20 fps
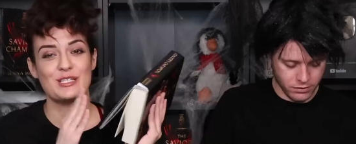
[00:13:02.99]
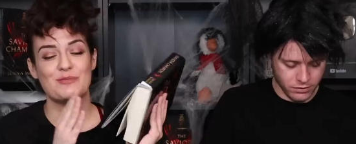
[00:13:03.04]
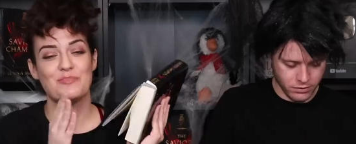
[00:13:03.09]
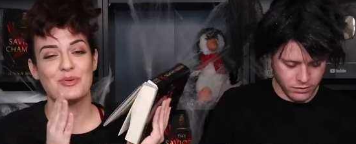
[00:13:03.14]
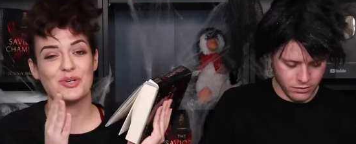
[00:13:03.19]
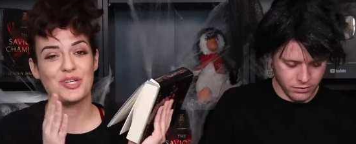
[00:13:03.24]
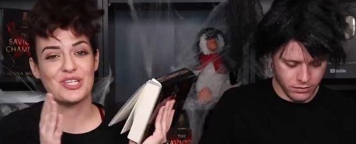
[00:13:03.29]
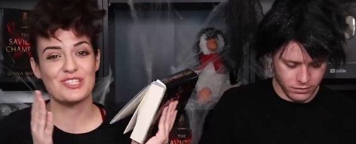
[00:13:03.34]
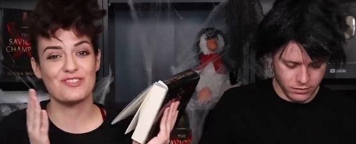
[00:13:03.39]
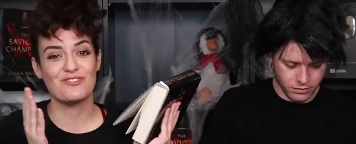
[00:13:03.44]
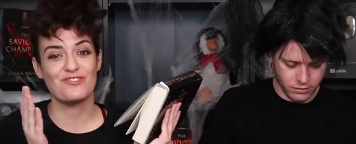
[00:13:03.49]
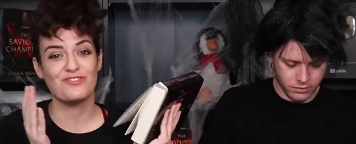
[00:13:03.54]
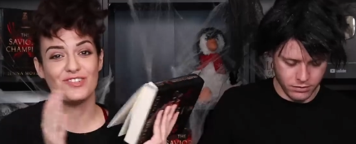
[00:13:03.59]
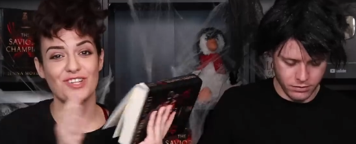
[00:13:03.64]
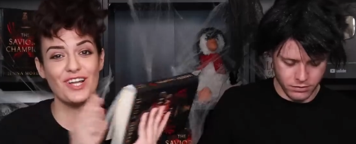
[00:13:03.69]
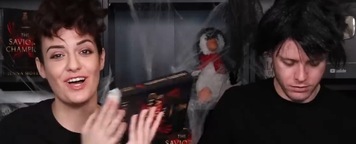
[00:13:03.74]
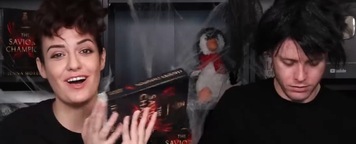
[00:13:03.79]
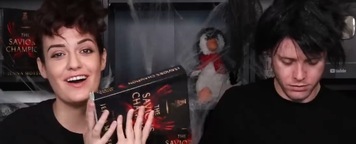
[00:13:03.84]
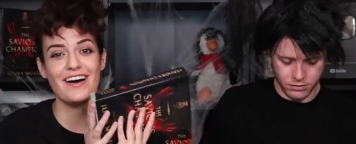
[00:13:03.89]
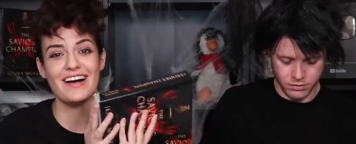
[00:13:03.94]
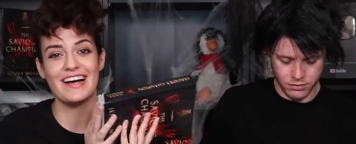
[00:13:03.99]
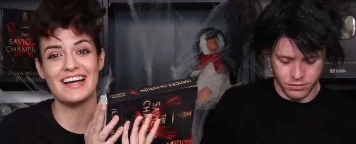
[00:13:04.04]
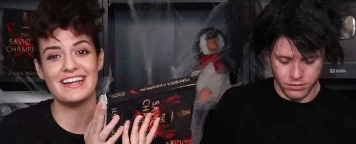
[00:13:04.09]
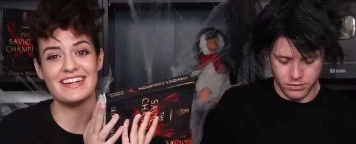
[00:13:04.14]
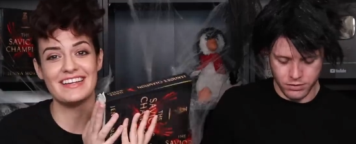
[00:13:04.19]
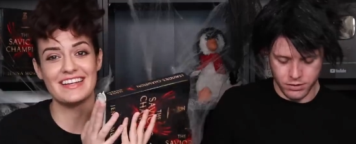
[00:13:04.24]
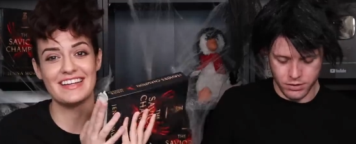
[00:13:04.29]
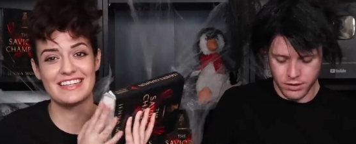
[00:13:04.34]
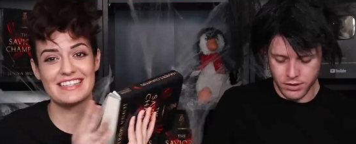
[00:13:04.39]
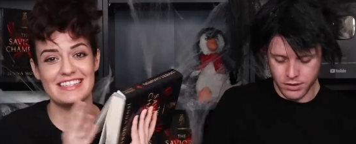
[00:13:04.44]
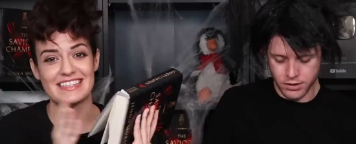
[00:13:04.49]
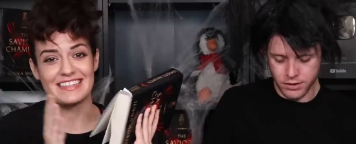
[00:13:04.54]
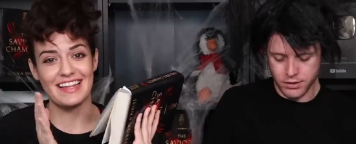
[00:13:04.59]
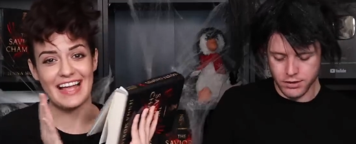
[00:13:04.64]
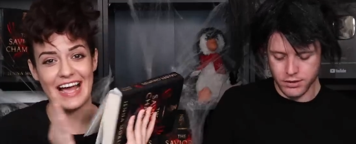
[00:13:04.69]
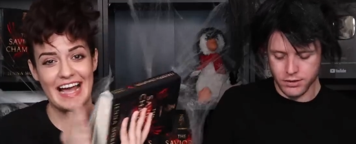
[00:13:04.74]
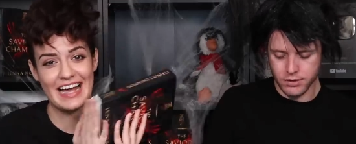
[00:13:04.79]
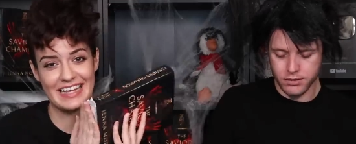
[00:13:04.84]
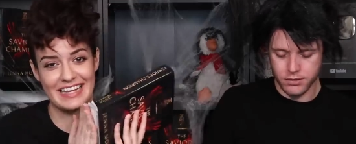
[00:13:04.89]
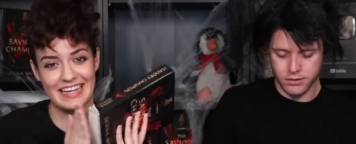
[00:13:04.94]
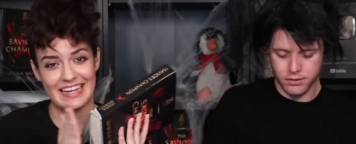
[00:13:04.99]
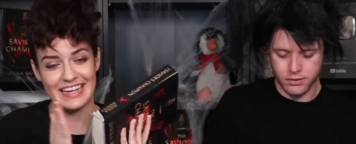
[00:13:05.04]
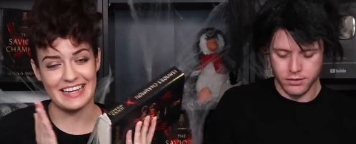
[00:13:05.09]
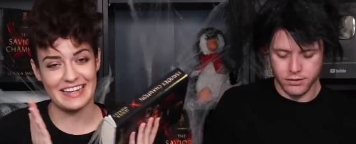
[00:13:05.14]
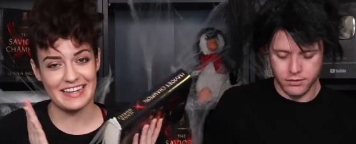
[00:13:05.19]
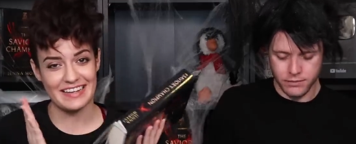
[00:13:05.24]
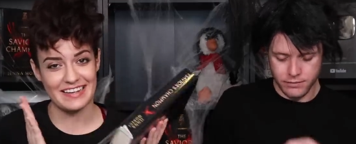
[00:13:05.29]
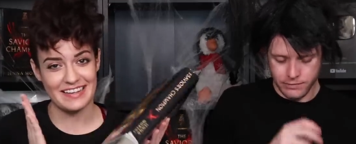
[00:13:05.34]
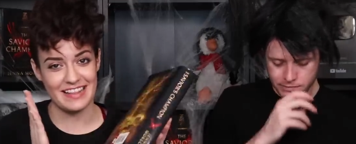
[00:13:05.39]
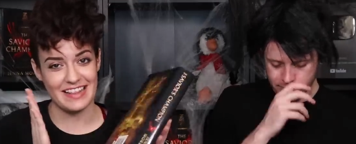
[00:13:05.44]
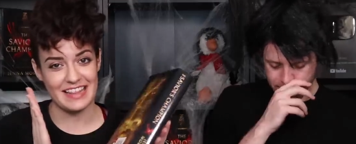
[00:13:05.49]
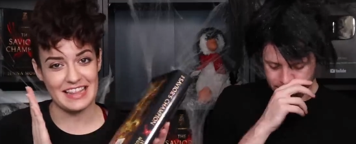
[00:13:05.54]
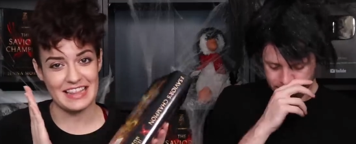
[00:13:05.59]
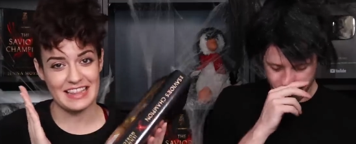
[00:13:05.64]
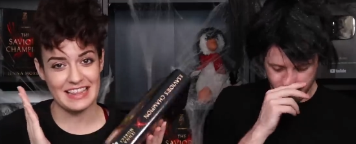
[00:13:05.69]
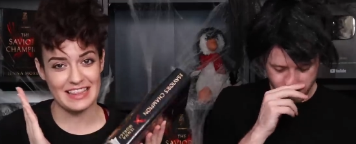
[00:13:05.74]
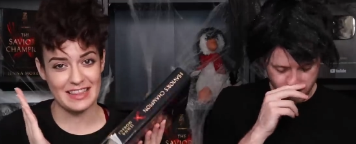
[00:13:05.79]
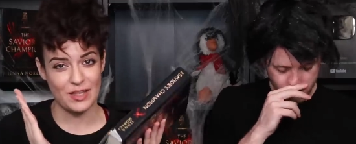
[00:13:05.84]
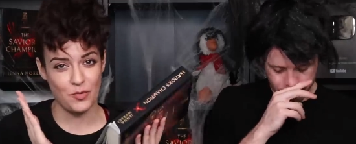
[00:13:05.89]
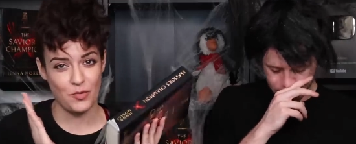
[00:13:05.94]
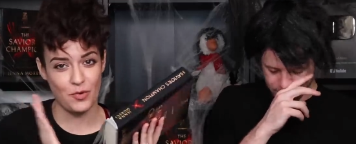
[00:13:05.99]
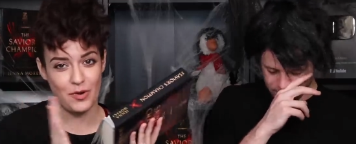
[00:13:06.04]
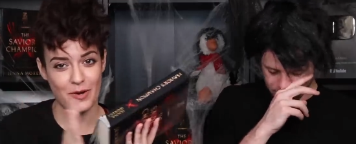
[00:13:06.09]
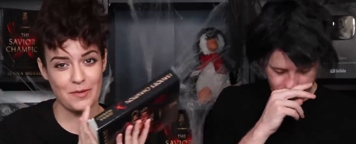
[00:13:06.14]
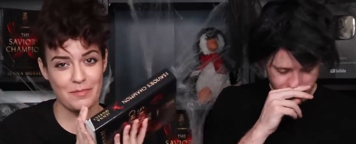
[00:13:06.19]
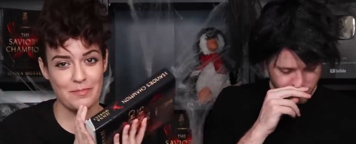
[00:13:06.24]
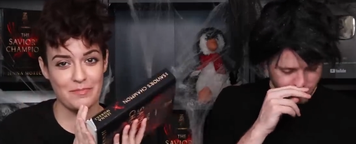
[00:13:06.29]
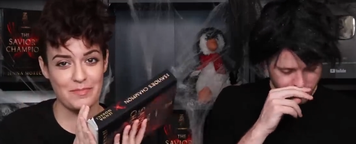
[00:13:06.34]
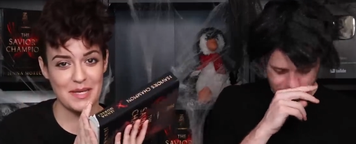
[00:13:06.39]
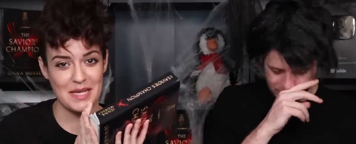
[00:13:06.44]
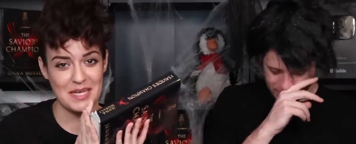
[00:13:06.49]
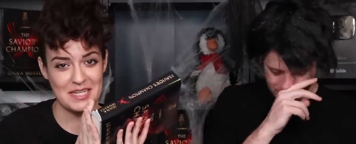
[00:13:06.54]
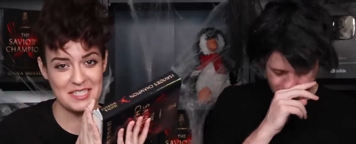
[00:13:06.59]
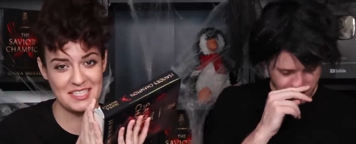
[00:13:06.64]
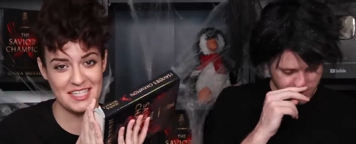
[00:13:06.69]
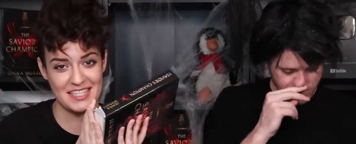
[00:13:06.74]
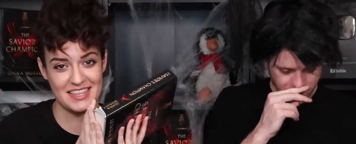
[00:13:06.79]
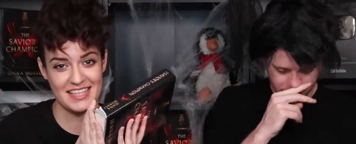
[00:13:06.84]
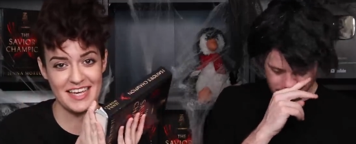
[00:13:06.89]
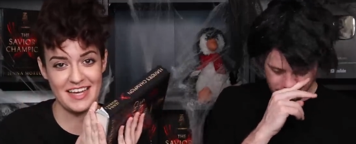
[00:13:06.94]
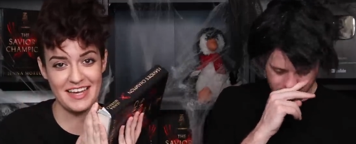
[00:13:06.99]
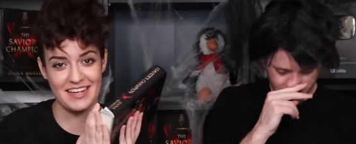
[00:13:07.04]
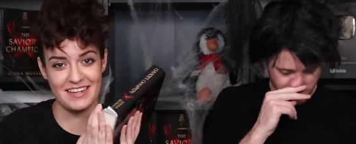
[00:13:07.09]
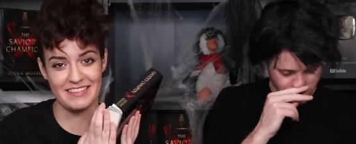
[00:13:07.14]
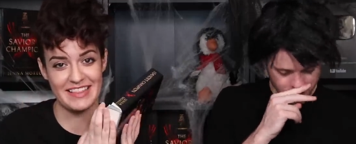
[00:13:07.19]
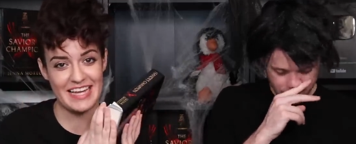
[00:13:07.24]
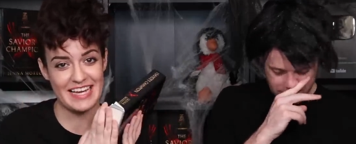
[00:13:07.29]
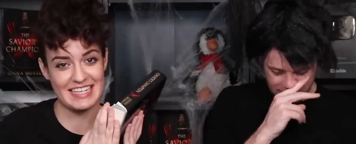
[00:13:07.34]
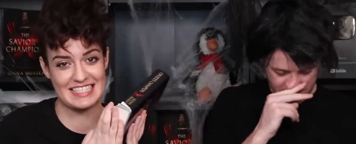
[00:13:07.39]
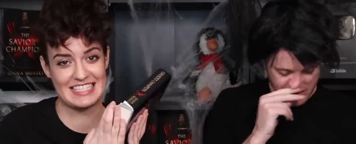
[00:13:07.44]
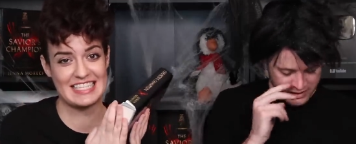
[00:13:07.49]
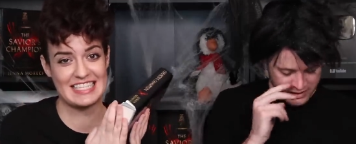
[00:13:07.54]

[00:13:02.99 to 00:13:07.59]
Speaker 1: This book is flawed. It's lacking the word bitch at the end of that